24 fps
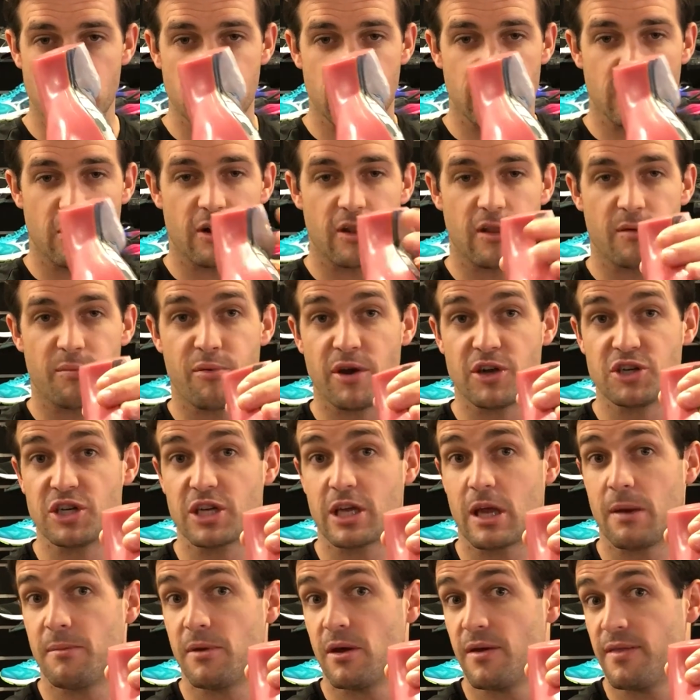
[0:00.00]
So a lot of the pressure
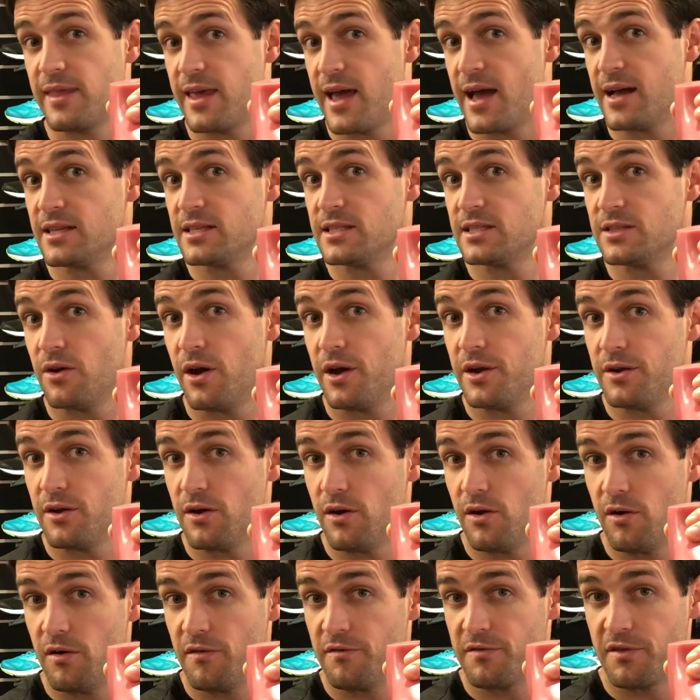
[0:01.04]
can be on the outside
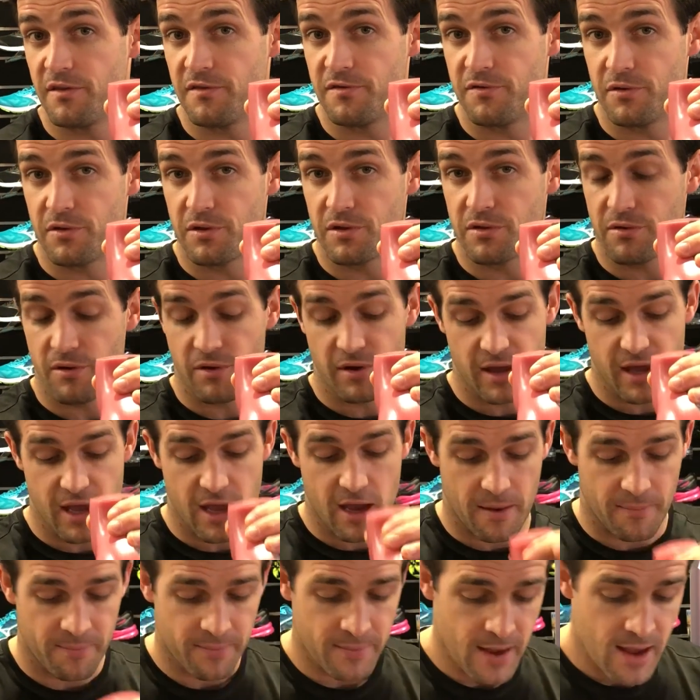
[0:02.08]
of the foot through
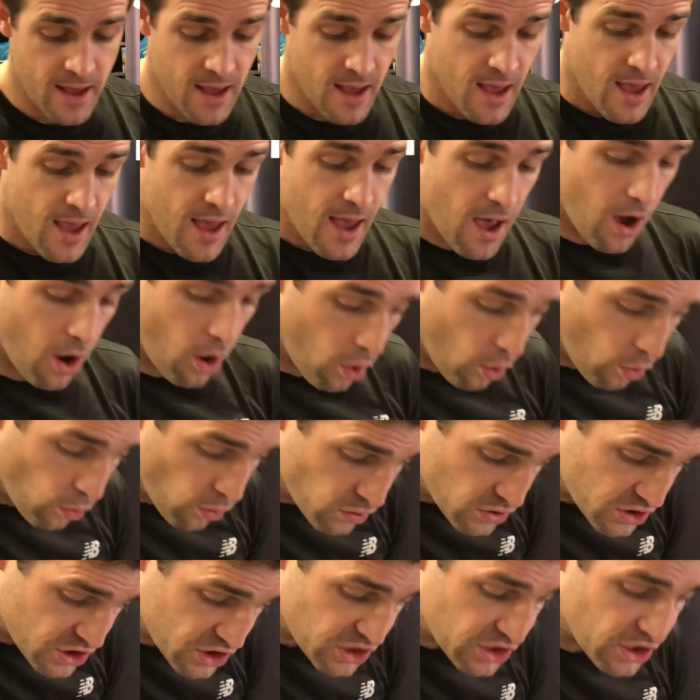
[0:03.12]
here.
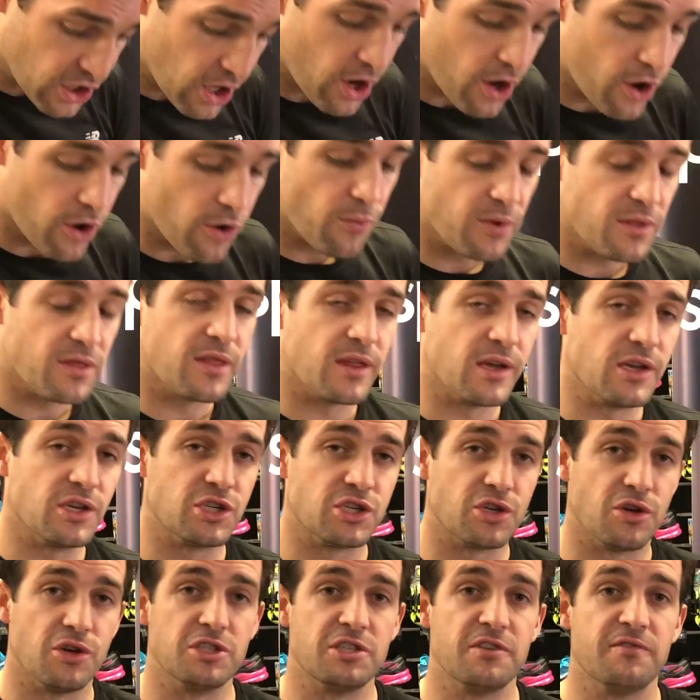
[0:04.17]
Also, with these
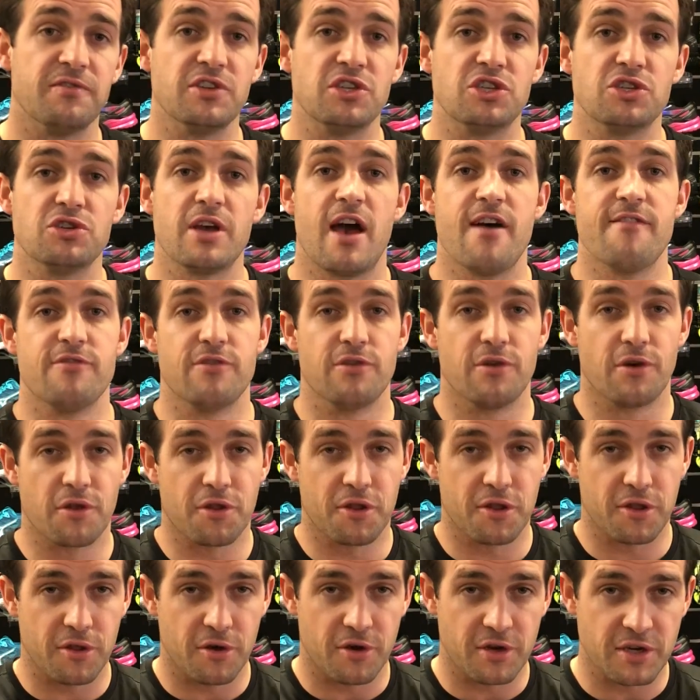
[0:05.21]
shoes, if you do have an
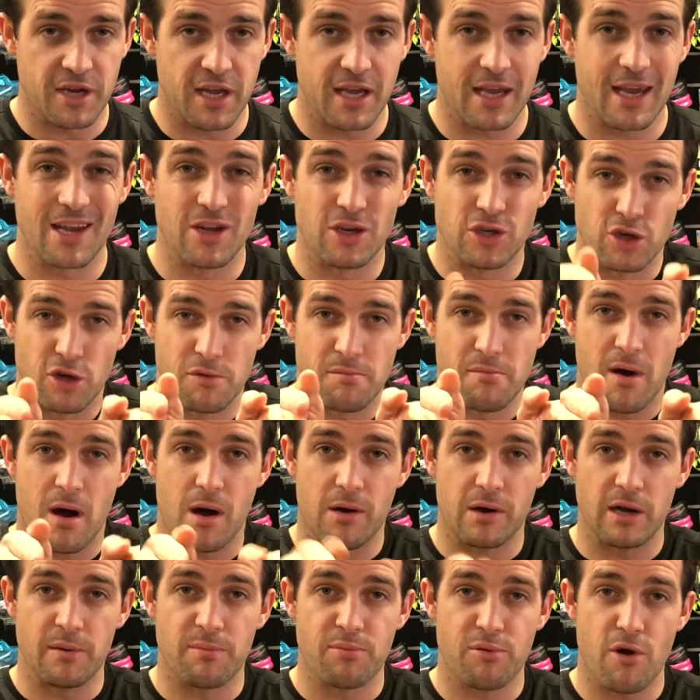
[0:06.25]
orthotic and you do
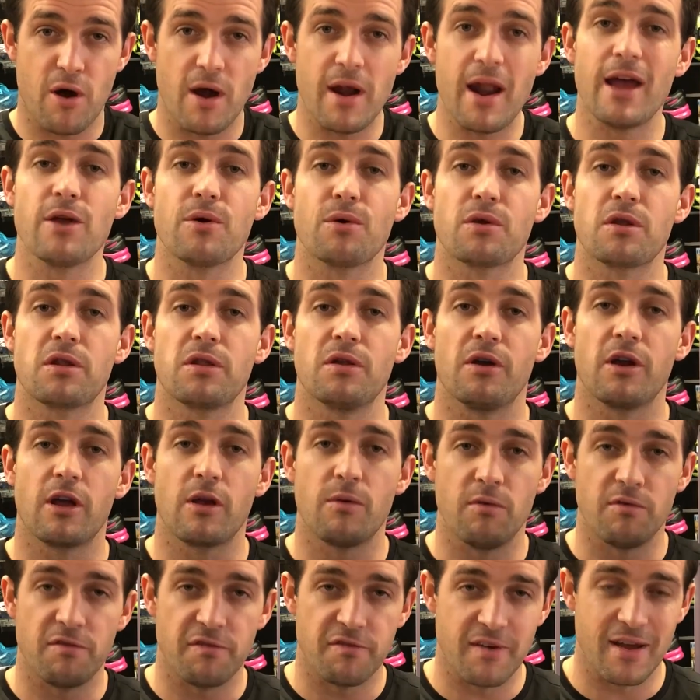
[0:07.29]
mildly pronate, your orthotic
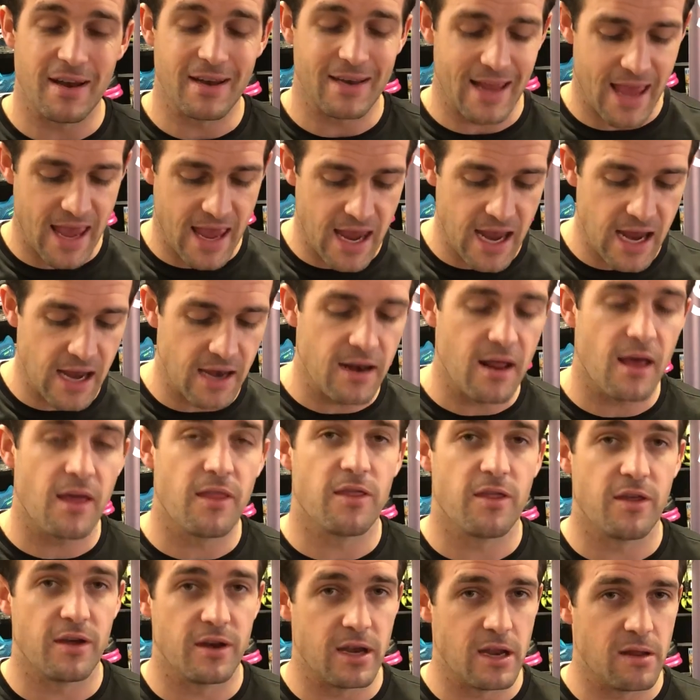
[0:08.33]
will fit in
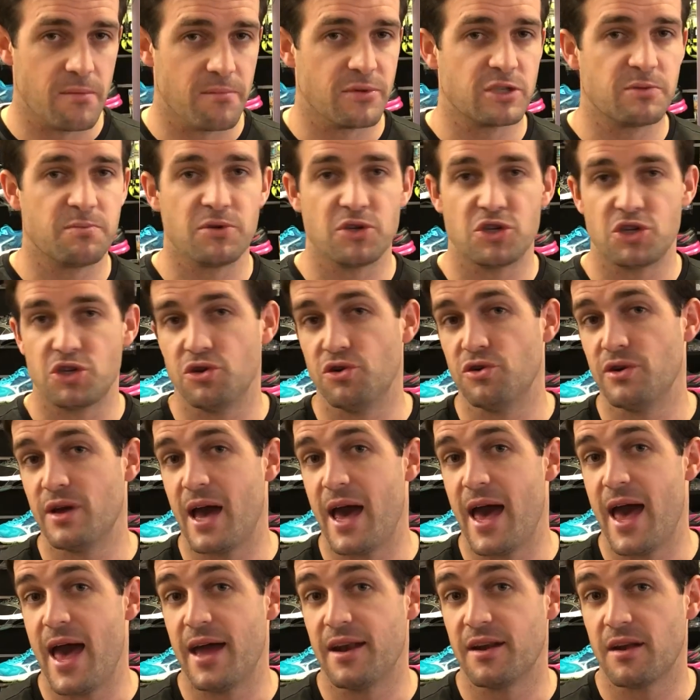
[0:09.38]
the Nimbus, Pursuit,
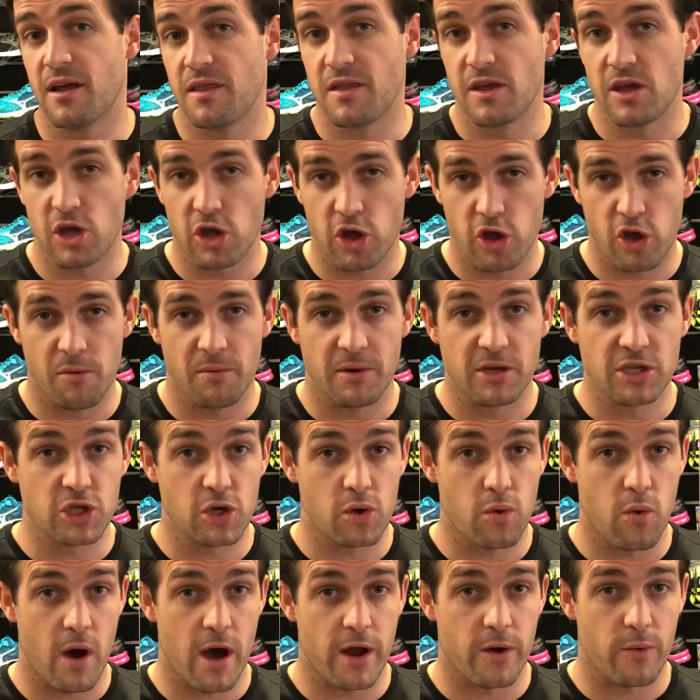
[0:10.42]
and the Cumulus
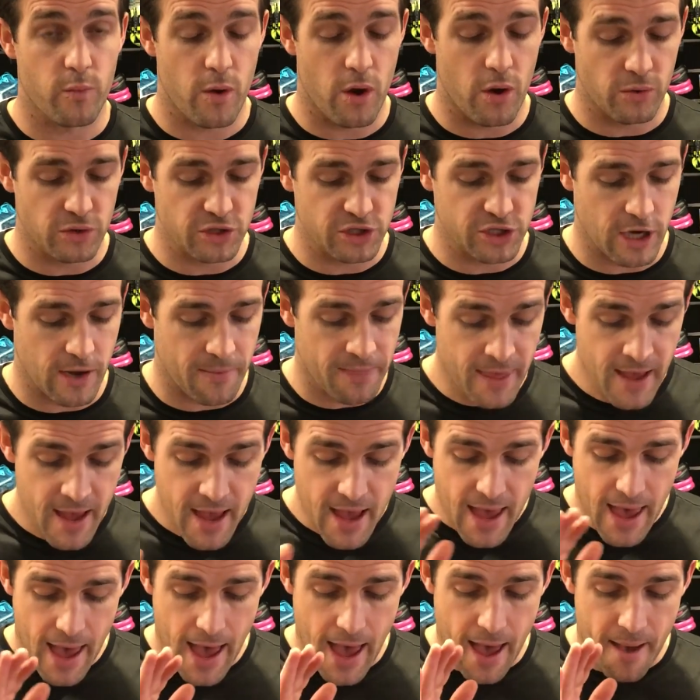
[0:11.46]
quite well. So
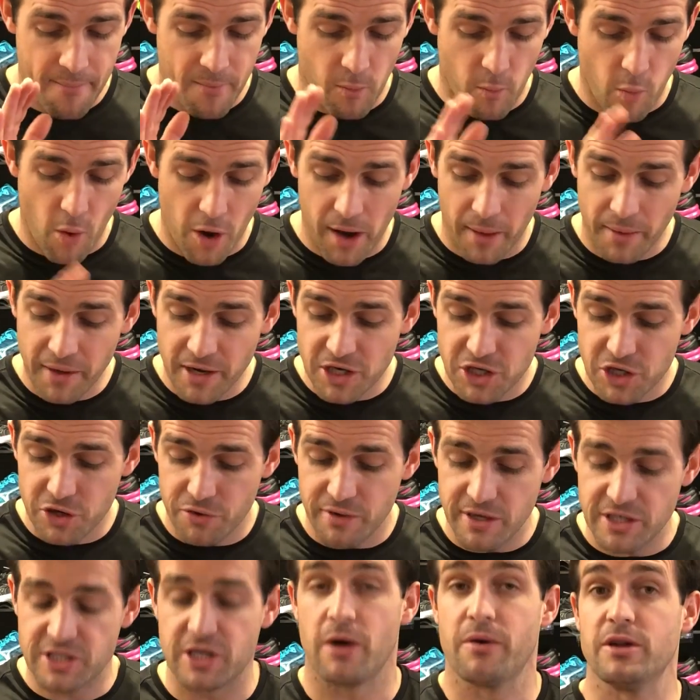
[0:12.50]
what I'm going to
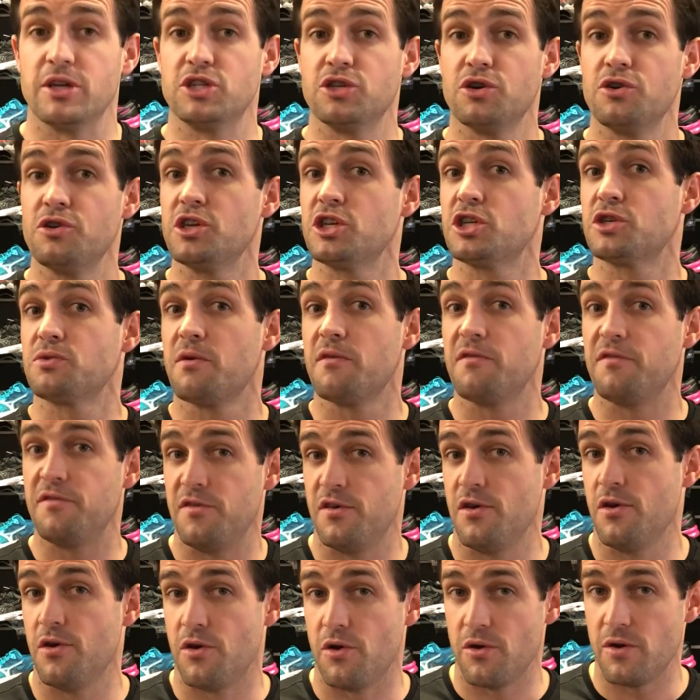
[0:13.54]
do is I'm going to do this
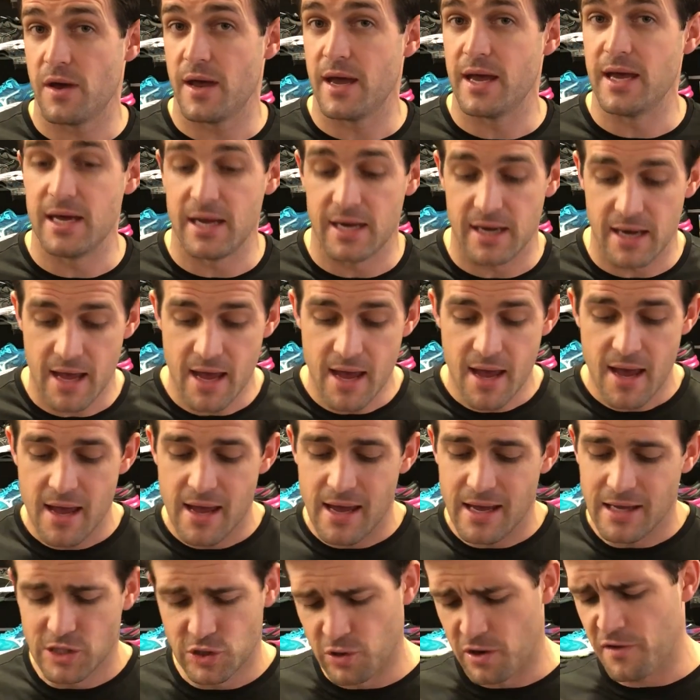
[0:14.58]
review in
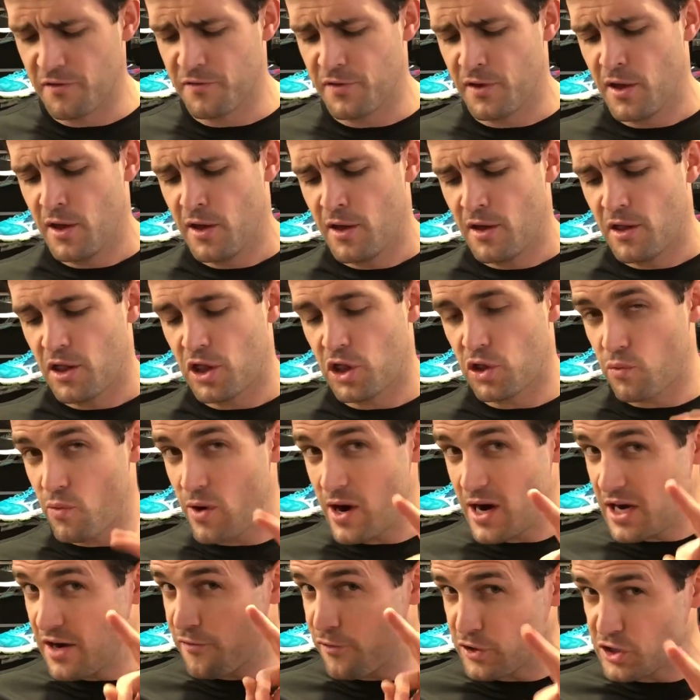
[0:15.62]
sort of
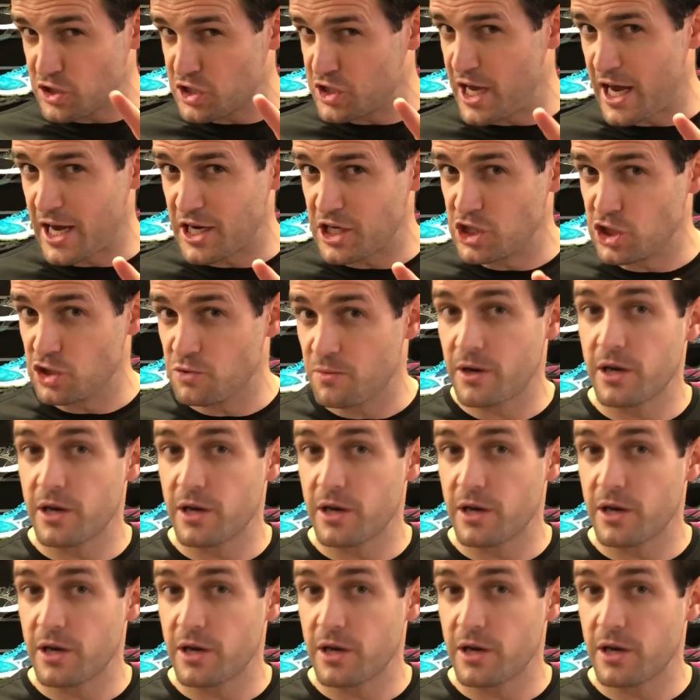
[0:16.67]
three different sections.